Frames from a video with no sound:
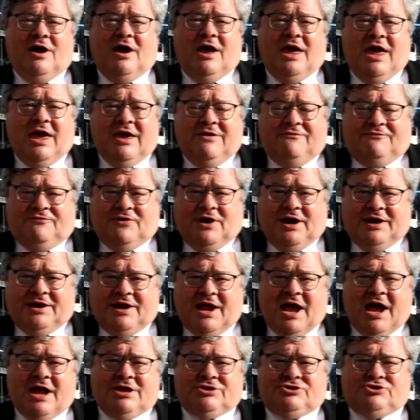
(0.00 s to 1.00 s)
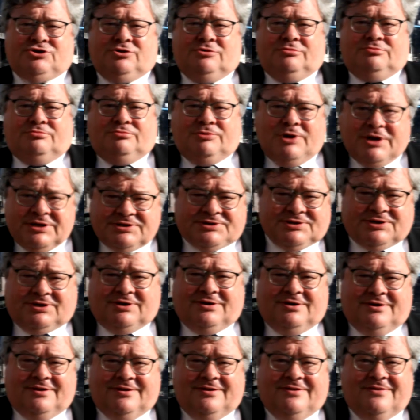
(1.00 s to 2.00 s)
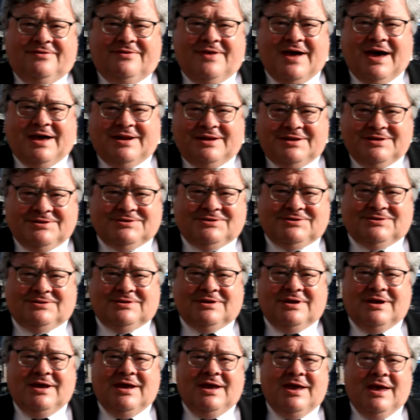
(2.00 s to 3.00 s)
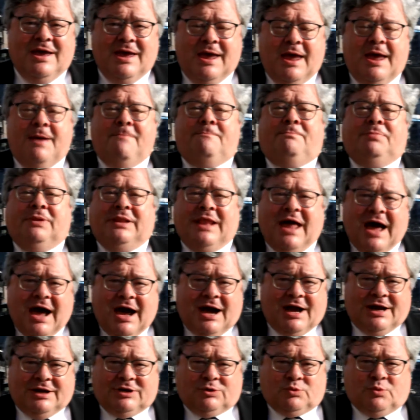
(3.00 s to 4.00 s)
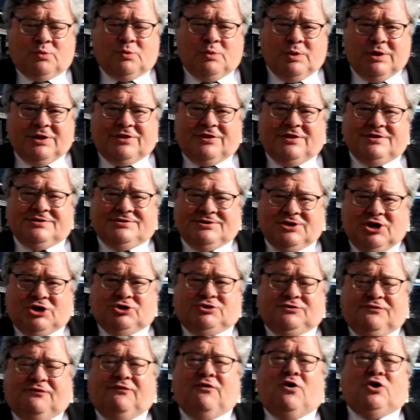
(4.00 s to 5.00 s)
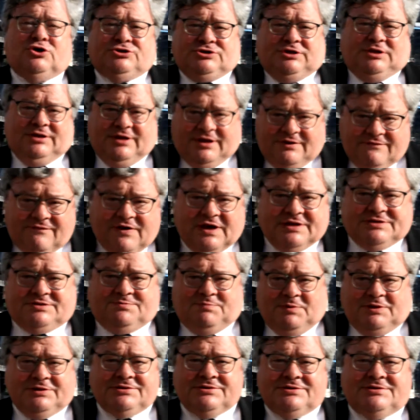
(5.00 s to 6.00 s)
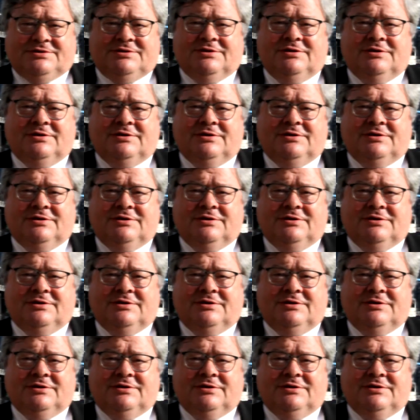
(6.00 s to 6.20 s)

a financial risk that is implied with such fossil investments